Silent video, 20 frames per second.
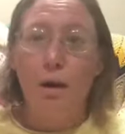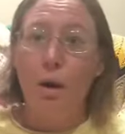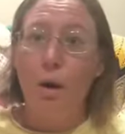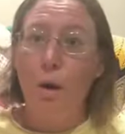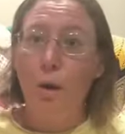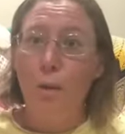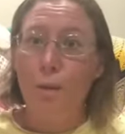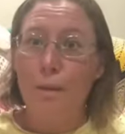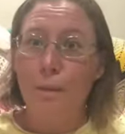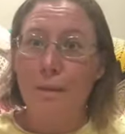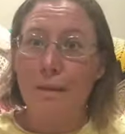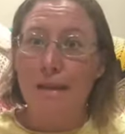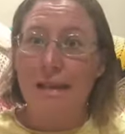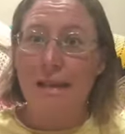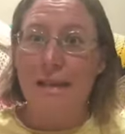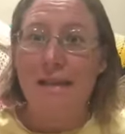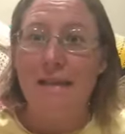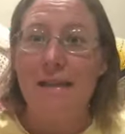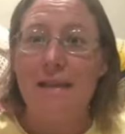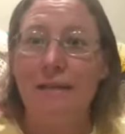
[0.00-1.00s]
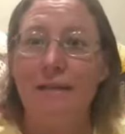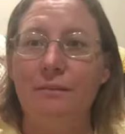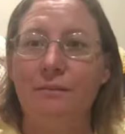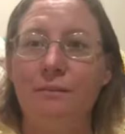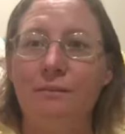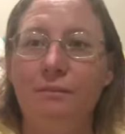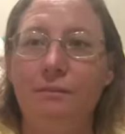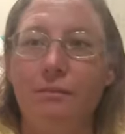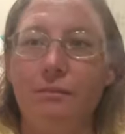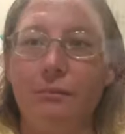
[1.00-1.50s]
Hold please.
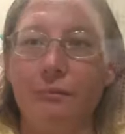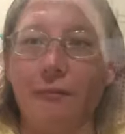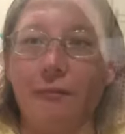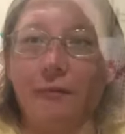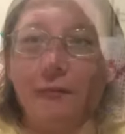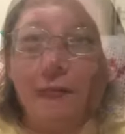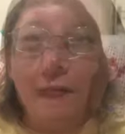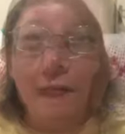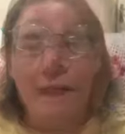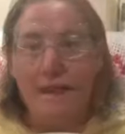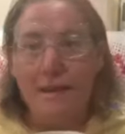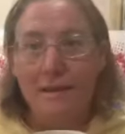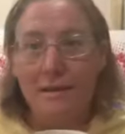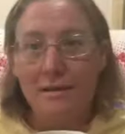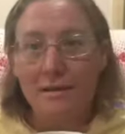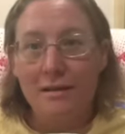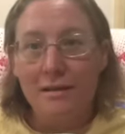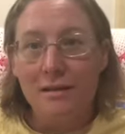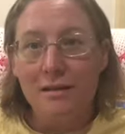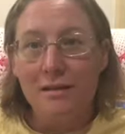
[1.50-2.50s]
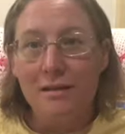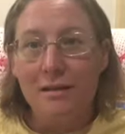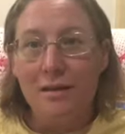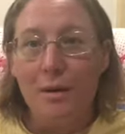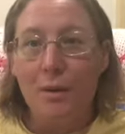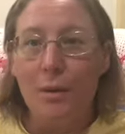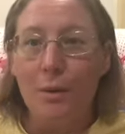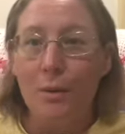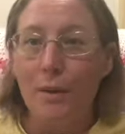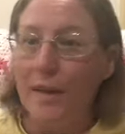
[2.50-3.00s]
And
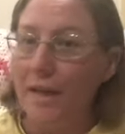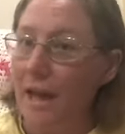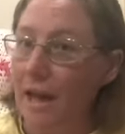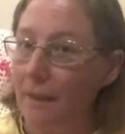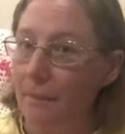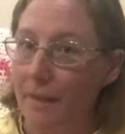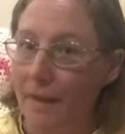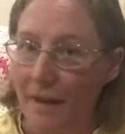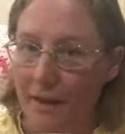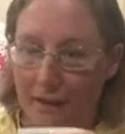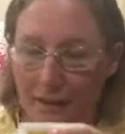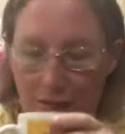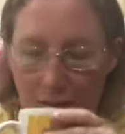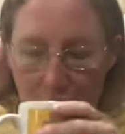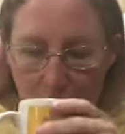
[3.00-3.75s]
we are back.